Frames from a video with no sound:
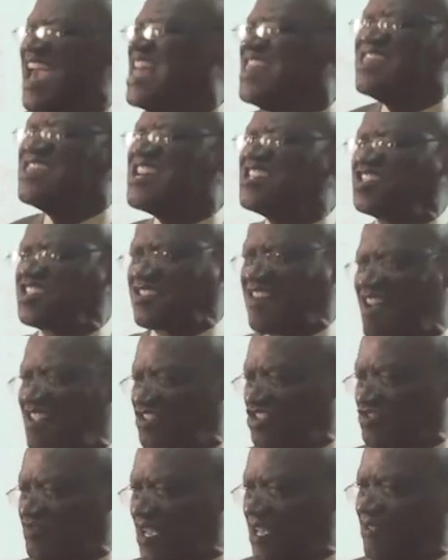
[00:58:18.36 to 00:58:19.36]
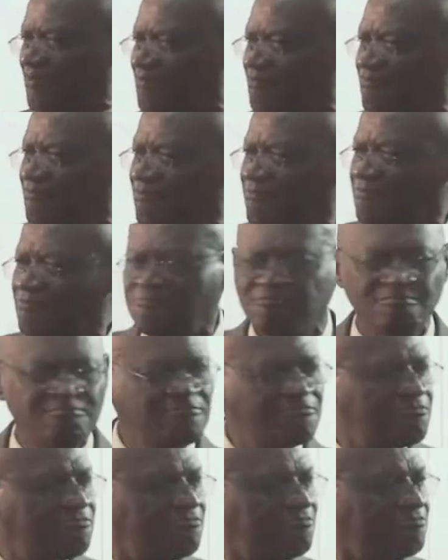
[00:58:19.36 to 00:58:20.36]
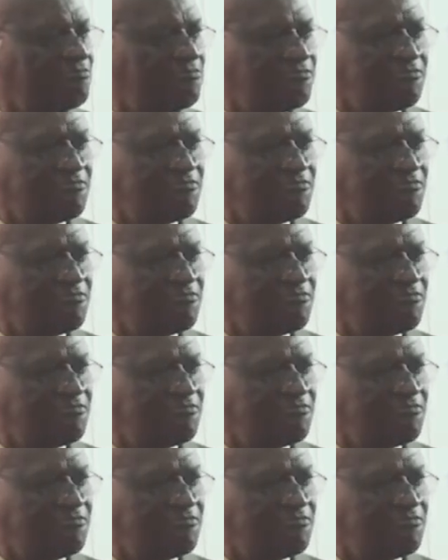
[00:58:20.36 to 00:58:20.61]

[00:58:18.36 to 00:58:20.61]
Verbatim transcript: in this country. Yes. Yes.